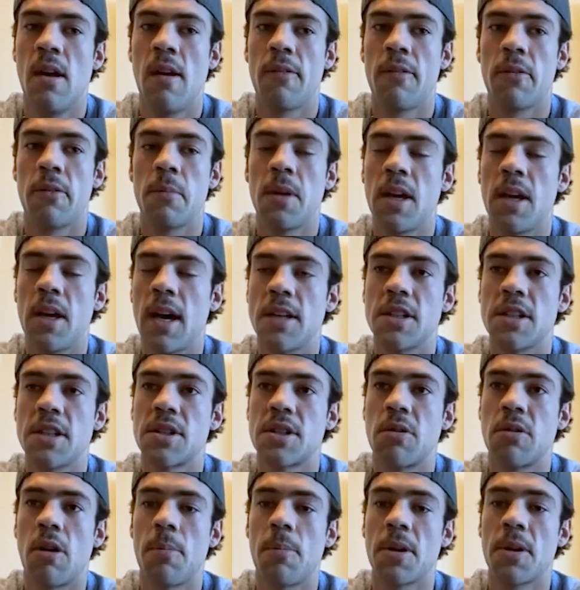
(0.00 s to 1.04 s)
for me, I just
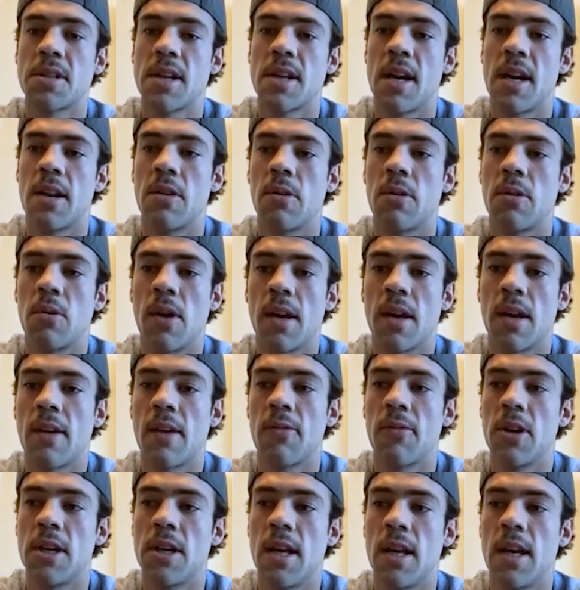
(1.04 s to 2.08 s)
show up excited to the rink
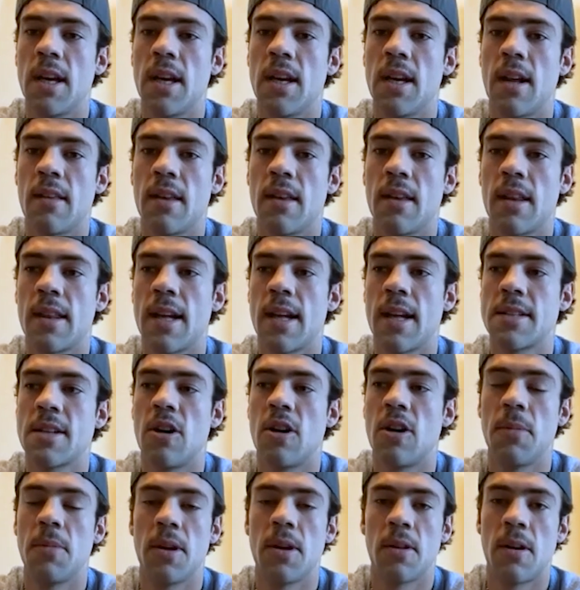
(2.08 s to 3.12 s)
every day, and I think that's
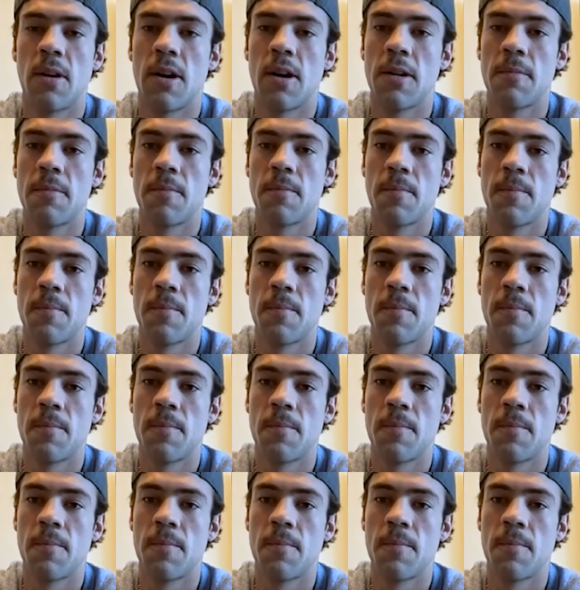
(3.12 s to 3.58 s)
helped me a lot.